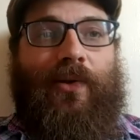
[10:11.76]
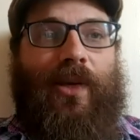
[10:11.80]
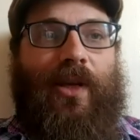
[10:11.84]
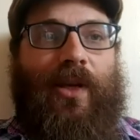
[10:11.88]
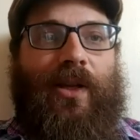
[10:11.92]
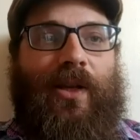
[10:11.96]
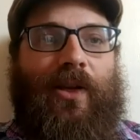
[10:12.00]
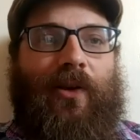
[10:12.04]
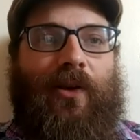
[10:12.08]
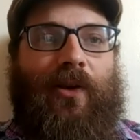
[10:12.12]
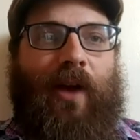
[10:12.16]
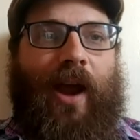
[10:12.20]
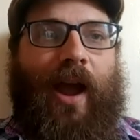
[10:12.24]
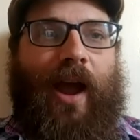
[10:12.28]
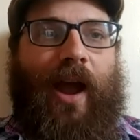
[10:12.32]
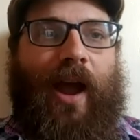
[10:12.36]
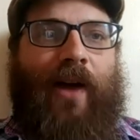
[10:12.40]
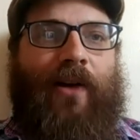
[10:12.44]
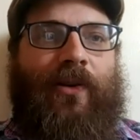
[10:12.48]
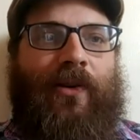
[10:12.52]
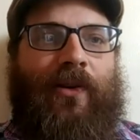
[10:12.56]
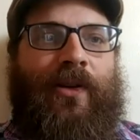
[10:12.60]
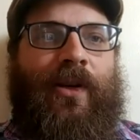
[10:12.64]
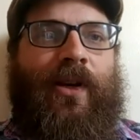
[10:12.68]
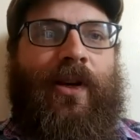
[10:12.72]
in the
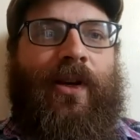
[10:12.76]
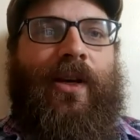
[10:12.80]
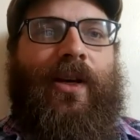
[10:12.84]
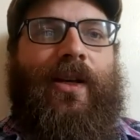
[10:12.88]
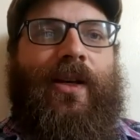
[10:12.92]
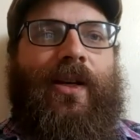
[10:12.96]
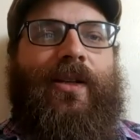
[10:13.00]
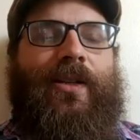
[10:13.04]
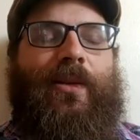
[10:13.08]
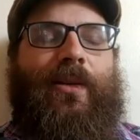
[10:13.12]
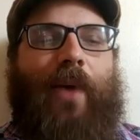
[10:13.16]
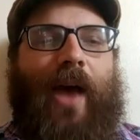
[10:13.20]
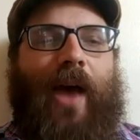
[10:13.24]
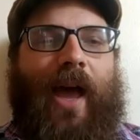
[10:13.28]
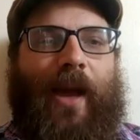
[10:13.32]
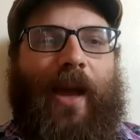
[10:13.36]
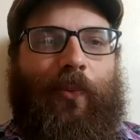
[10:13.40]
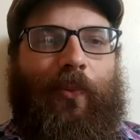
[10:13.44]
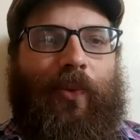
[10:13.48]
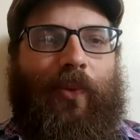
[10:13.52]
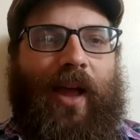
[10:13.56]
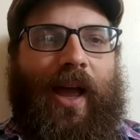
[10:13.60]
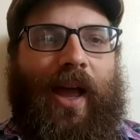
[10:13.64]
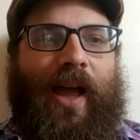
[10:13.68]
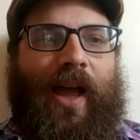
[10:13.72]
ground, some
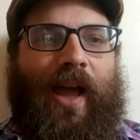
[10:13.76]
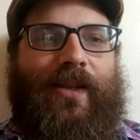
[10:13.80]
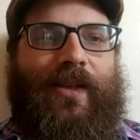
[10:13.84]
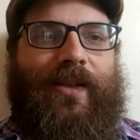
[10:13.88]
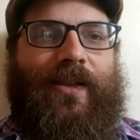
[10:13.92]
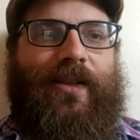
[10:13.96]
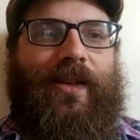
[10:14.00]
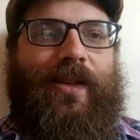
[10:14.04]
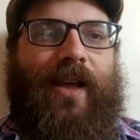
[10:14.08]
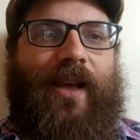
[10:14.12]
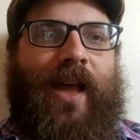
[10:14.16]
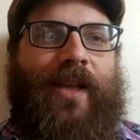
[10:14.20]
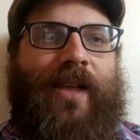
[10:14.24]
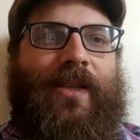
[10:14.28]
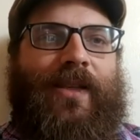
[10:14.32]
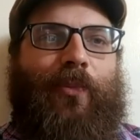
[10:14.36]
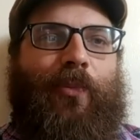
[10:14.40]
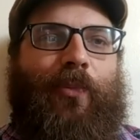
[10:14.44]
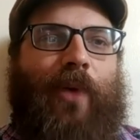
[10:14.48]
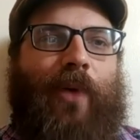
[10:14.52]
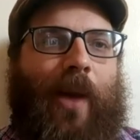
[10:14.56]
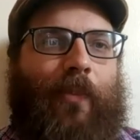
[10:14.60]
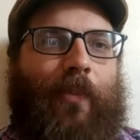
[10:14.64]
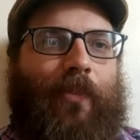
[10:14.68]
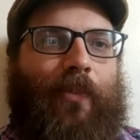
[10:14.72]
eggplants, and some
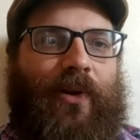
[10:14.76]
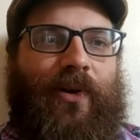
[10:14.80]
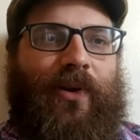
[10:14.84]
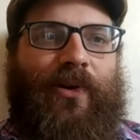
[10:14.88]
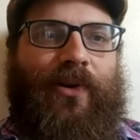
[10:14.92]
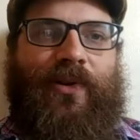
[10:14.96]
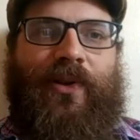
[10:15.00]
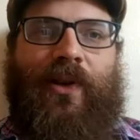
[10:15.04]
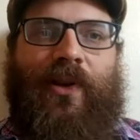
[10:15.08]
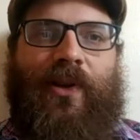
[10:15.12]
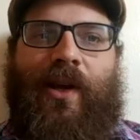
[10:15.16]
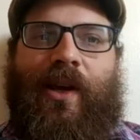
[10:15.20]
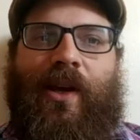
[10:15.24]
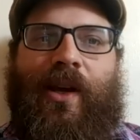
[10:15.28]
peppers.